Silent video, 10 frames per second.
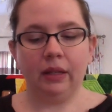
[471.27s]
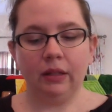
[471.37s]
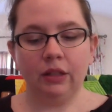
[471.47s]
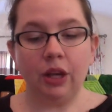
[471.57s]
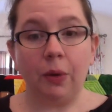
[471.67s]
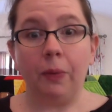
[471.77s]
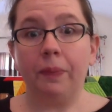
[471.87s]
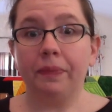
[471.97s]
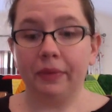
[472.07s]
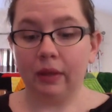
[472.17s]
So,
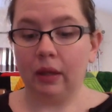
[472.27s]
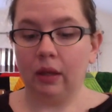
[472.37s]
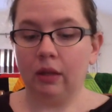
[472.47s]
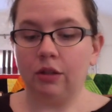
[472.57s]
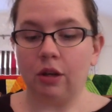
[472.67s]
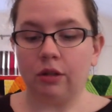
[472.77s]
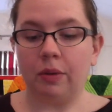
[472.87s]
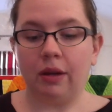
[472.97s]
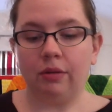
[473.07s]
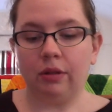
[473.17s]
talked
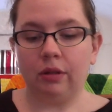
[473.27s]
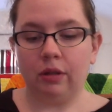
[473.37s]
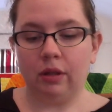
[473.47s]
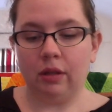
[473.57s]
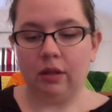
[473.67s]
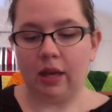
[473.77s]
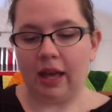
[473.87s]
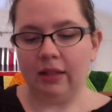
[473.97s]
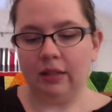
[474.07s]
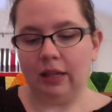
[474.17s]
about
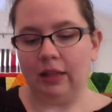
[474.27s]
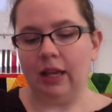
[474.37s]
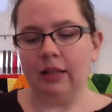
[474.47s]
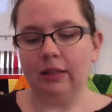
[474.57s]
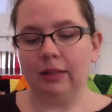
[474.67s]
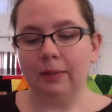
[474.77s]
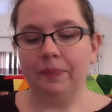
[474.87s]
that and that.